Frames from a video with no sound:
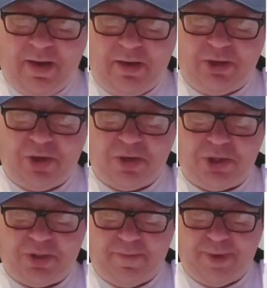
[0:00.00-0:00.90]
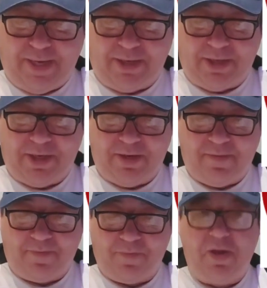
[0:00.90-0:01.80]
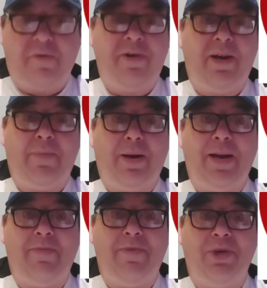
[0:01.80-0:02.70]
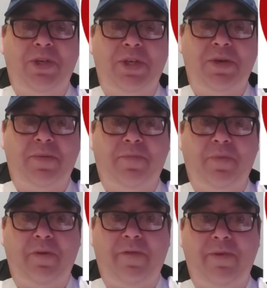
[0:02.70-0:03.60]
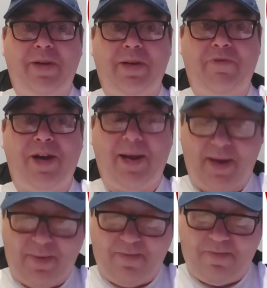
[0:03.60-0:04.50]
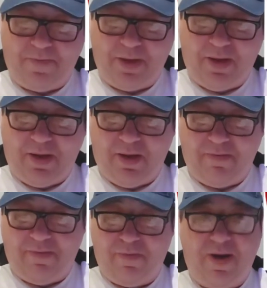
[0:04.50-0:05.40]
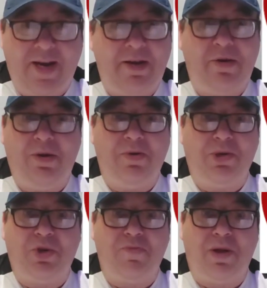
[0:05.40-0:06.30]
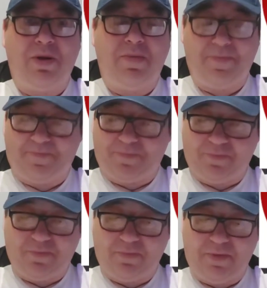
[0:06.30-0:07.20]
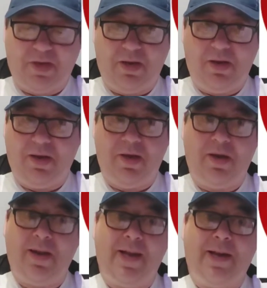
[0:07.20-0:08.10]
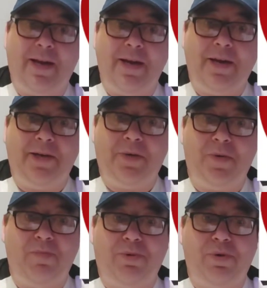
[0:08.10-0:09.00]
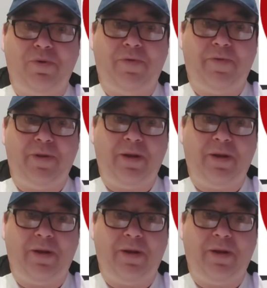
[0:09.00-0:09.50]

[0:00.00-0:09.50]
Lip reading: Josh Benson, not really playing much for me to grade him. When he does come on, that lad needs to improve.